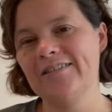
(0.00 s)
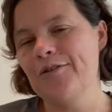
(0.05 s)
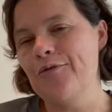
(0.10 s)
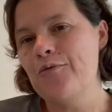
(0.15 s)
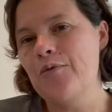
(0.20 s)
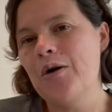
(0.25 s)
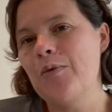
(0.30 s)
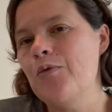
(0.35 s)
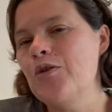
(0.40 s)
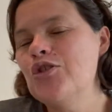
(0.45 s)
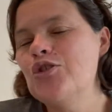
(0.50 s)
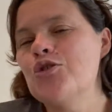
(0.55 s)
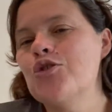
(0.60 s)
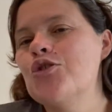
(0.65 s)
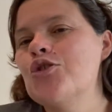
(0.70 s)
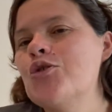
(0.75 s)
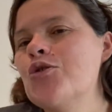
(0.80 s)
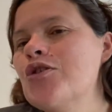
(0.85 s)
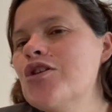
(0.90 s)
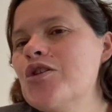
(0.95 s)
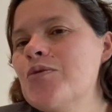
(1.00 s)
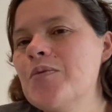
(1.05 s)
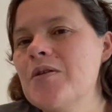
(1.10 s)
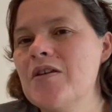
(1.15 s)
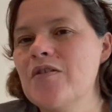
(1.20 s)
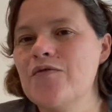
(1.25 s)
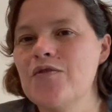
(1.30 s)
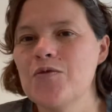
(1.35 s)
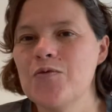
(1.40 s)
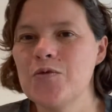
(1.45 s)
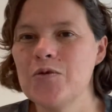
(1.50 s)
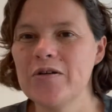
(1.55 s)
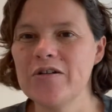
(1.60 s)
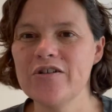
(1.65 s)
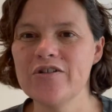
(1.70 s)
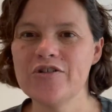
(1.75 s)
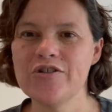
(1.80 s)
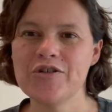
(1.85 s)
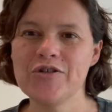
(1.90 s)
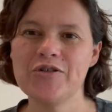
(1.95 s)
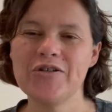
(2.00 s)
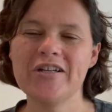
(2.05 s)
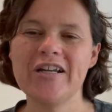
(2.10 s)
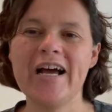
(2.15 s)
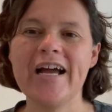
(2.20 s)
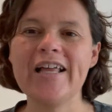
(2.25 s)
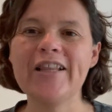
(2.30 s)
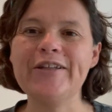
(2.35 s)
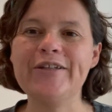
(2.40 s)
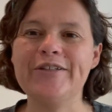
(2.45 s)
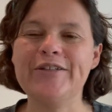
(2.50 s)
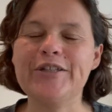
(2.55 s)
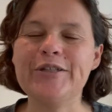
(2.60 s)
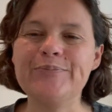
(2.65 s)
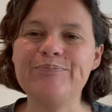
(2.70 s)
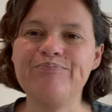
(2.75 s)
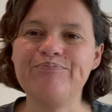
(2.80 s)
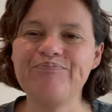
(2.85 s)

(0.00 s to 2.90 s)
You know, what would your choice be if you were in a desert island?